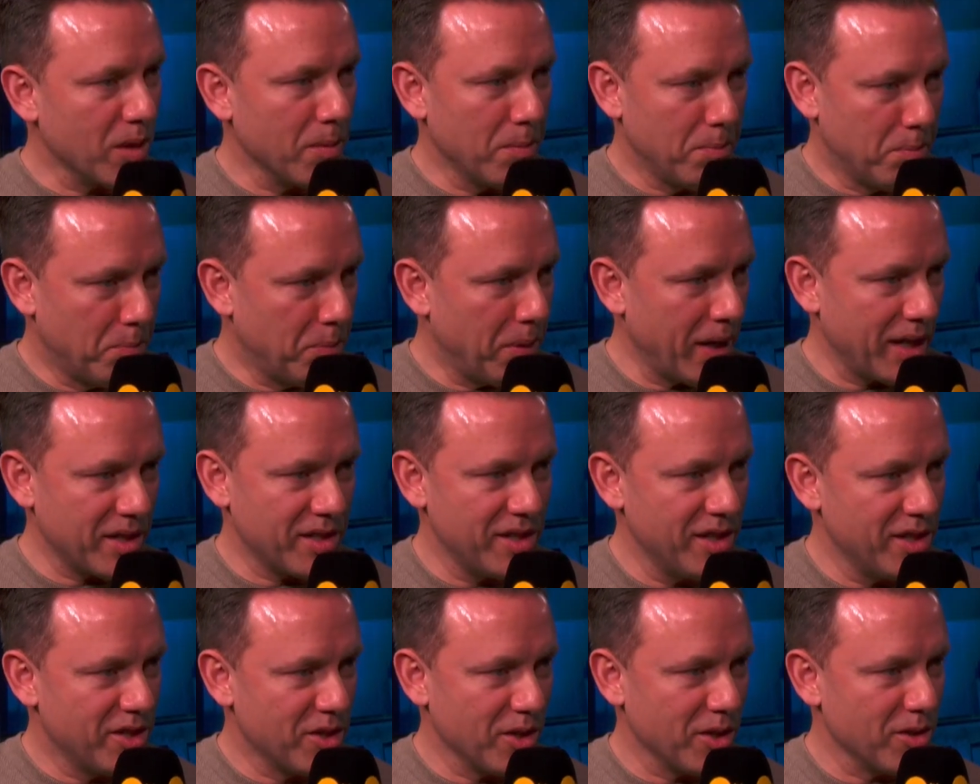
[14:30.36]
want to
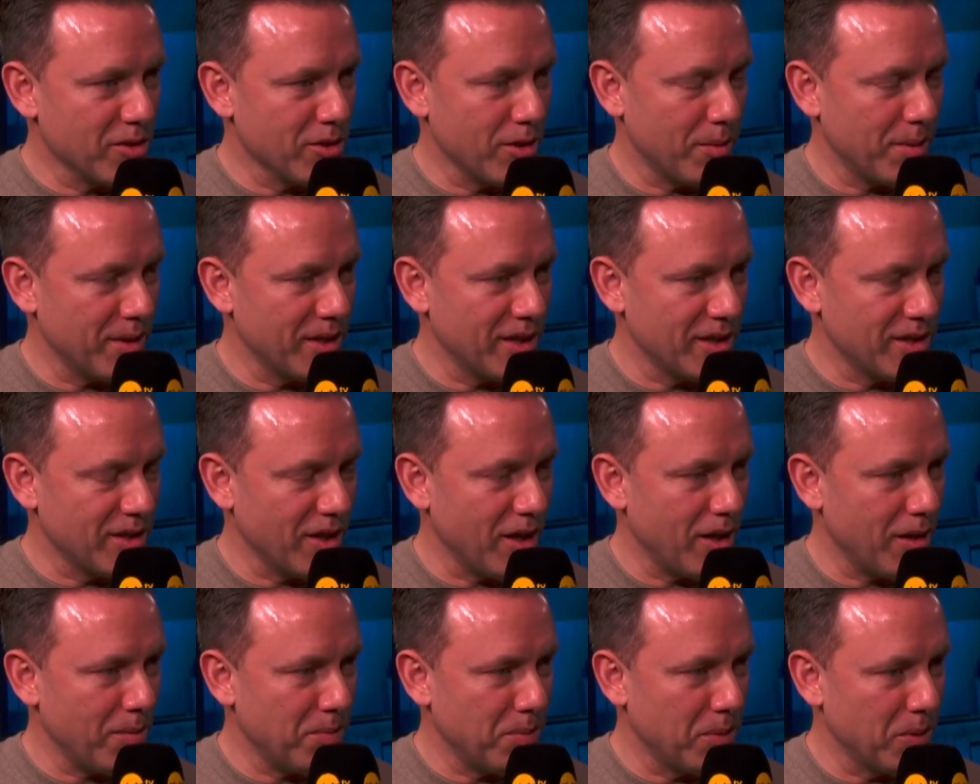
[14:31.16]
bash each other up on the
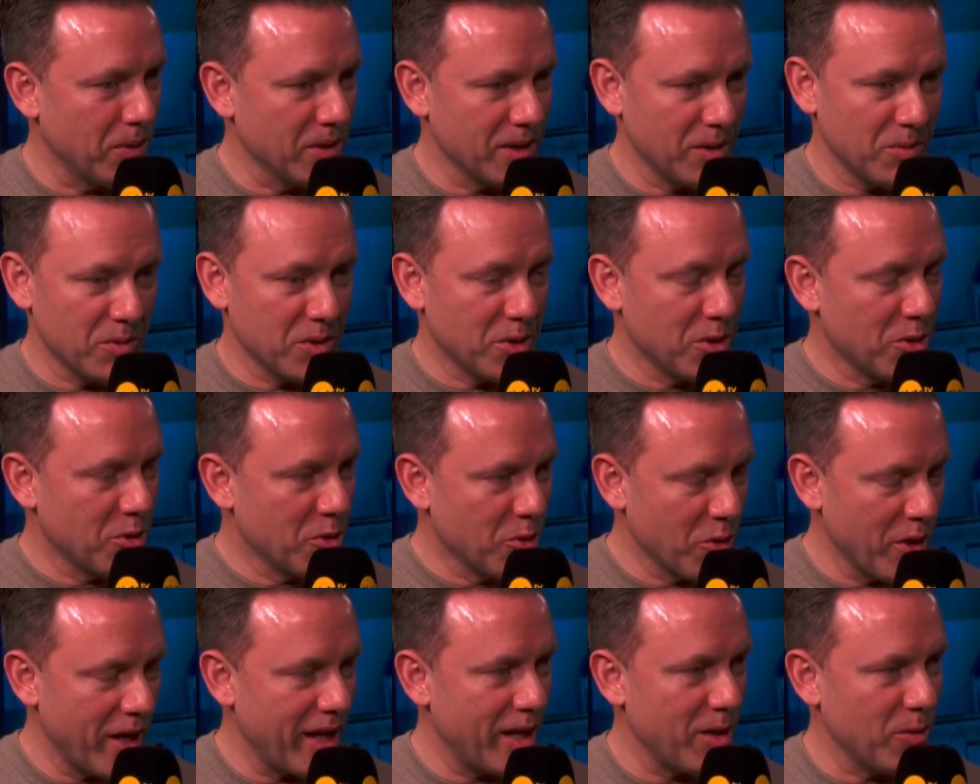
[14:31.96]
dartboard, and it was
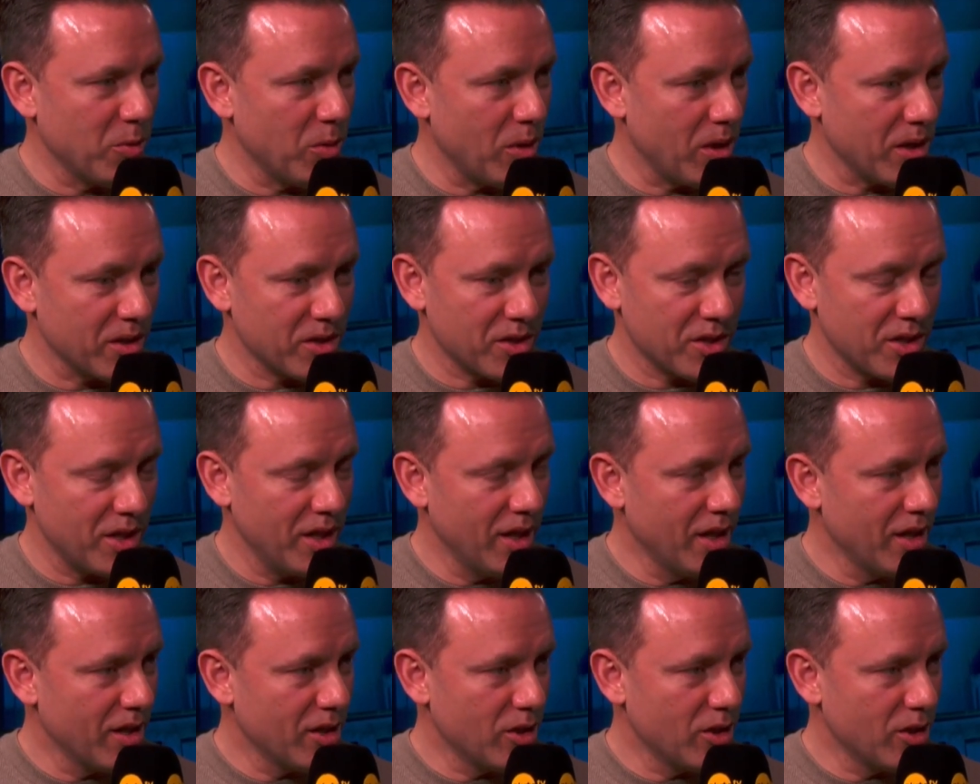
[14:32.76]
great to watch,